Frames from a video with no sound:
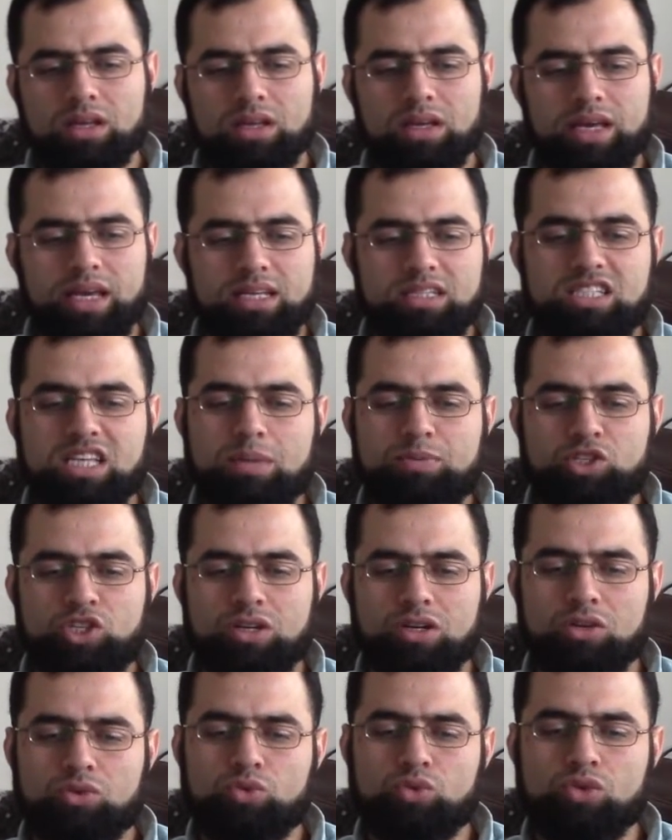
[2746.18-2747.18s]

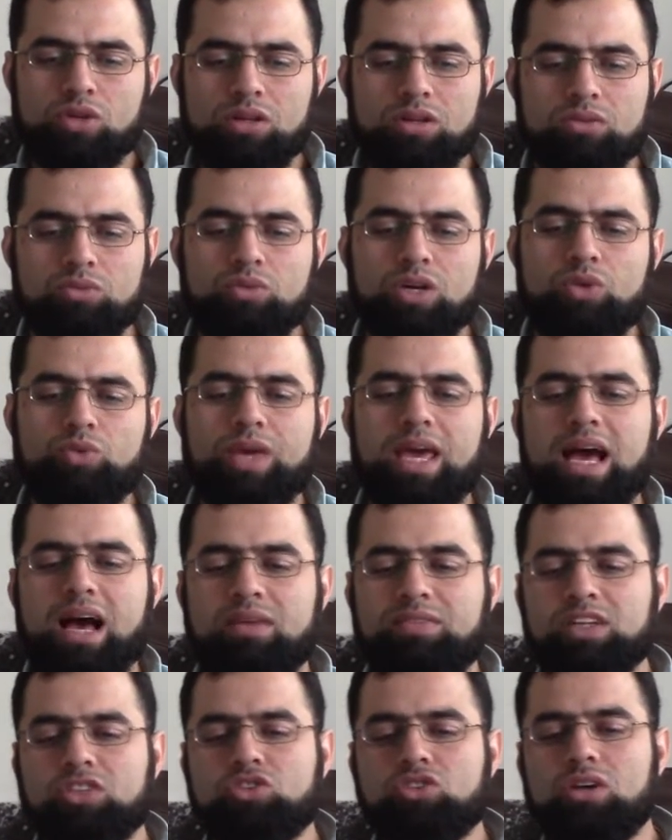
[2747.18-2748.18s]
Exceptional rule. When we
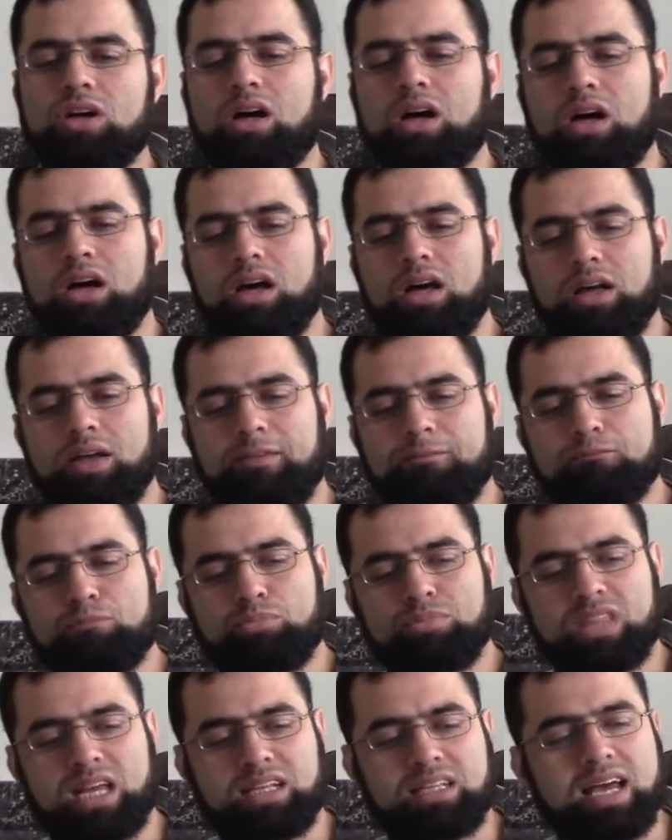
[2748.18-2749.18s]
have a ta
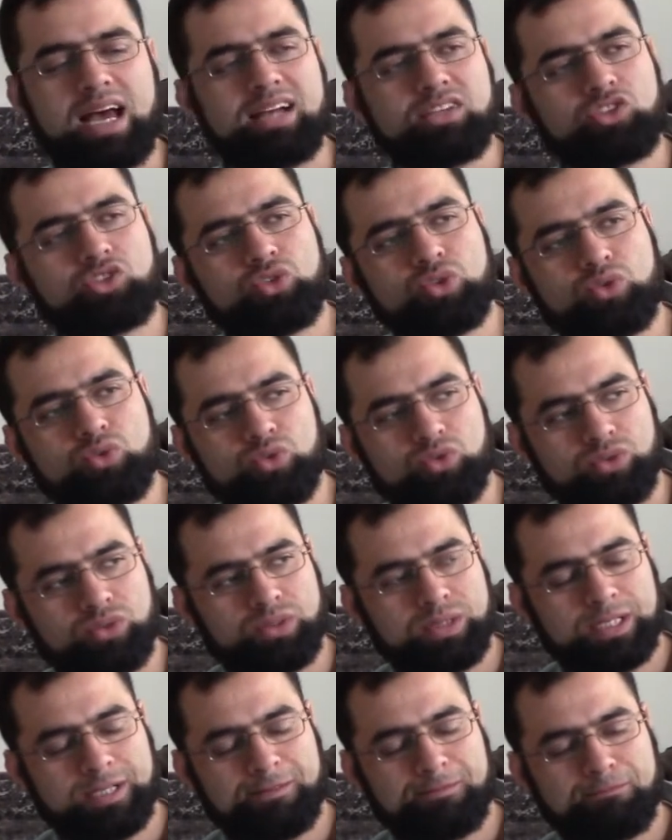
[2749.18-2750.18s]
that has sukoon
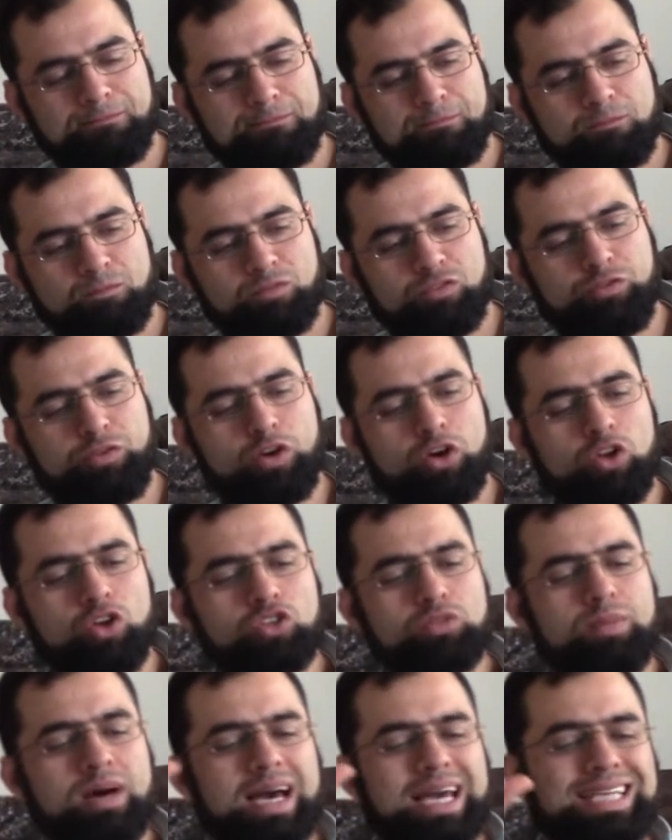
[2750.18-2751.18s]

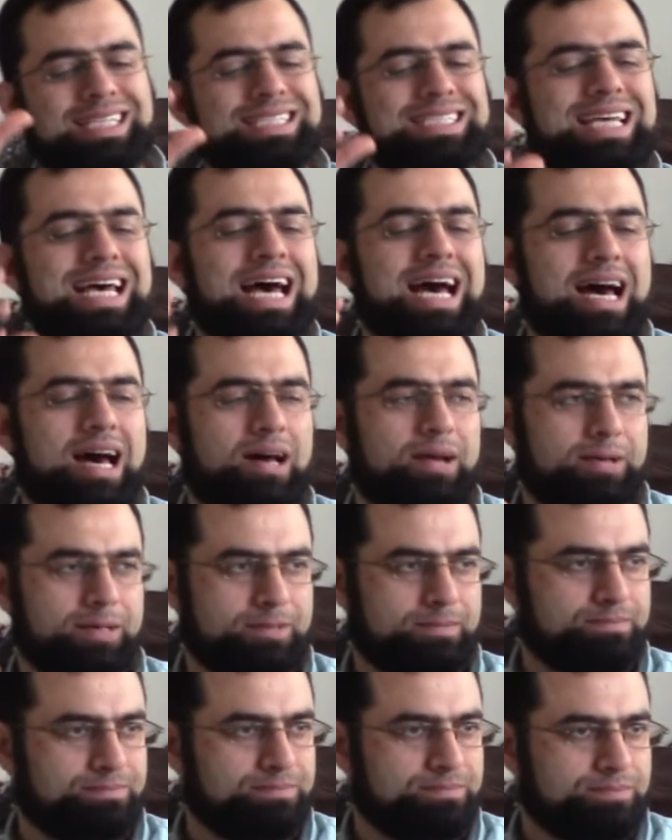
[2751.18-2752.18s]
followed by ta,
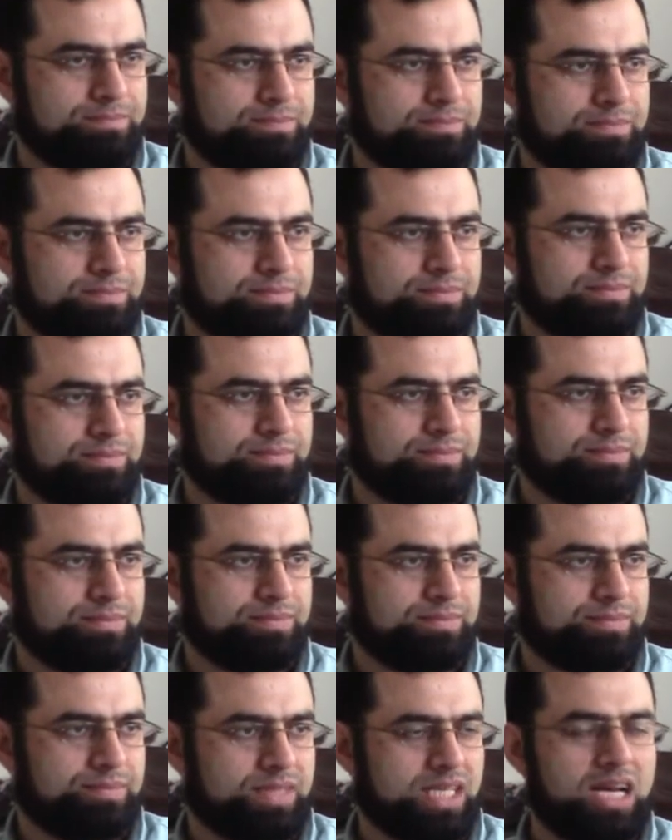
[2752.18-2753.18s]

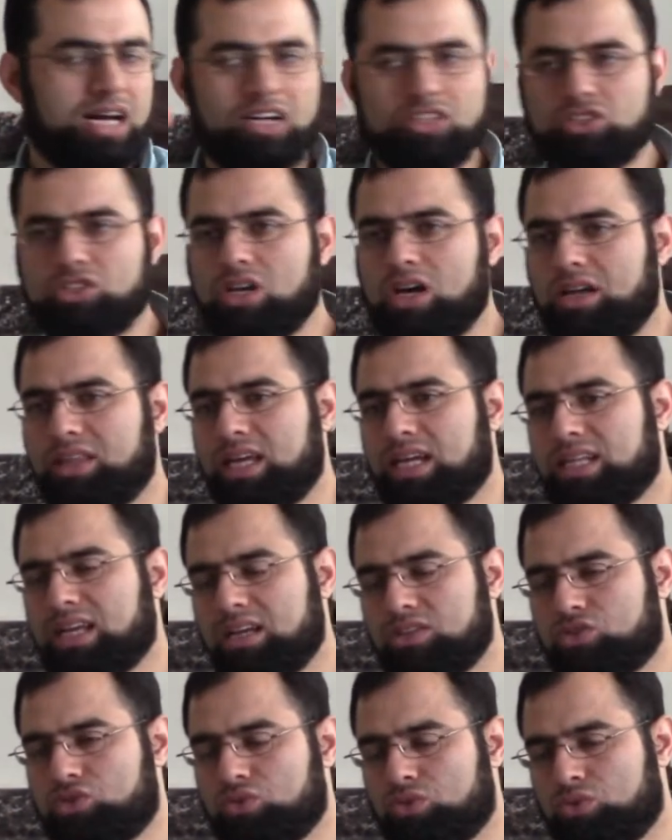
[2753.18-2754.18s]
a ta that
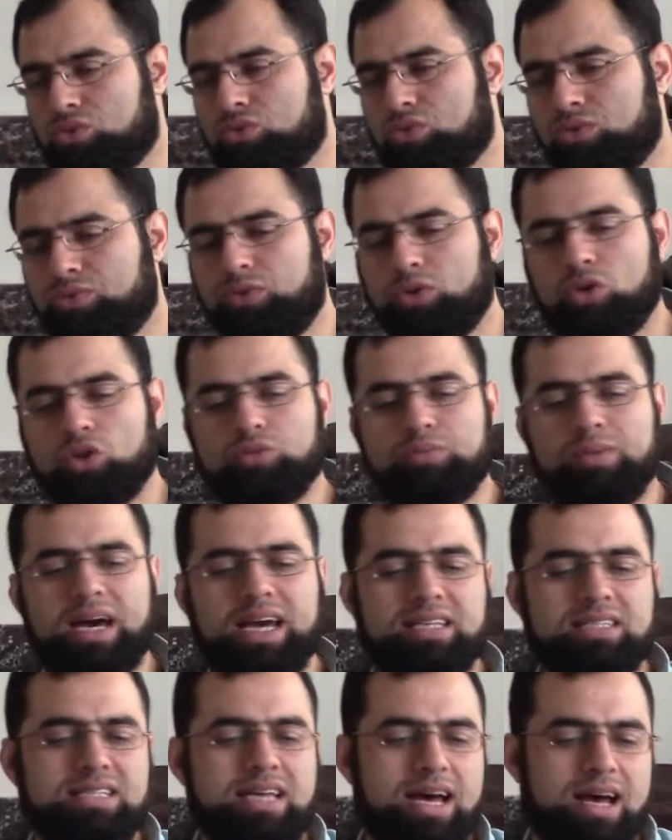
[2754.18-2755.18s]
has sukoon followed
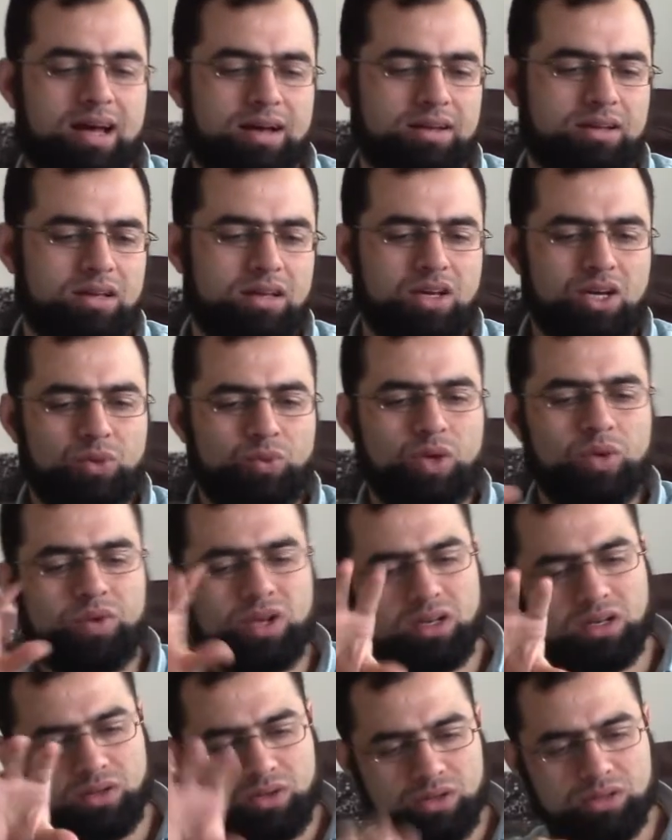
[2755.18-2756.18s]
by ta, we
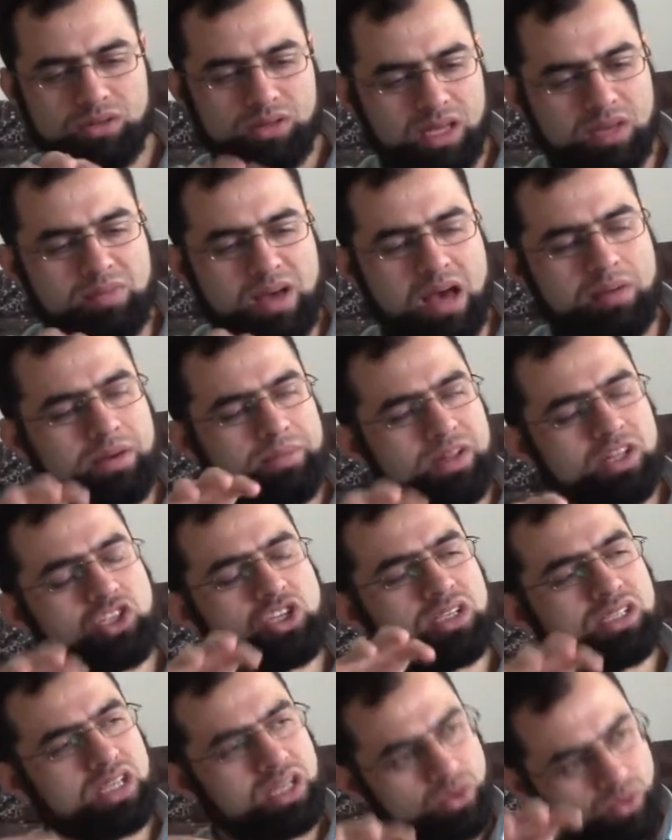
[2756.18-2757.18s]
will, Imam
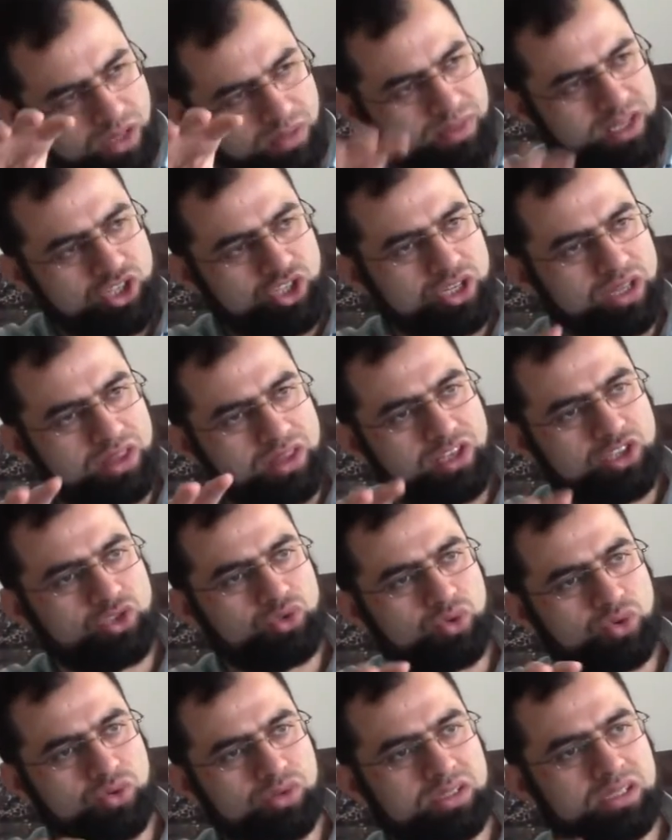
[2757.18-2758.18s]
Al-Jazariyya will mention these
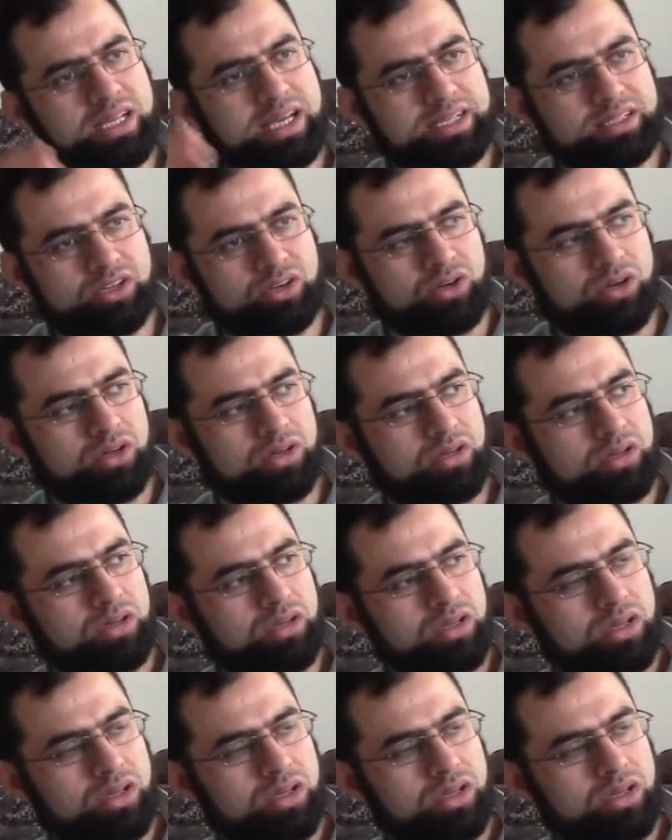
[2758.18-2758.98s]
rules later on.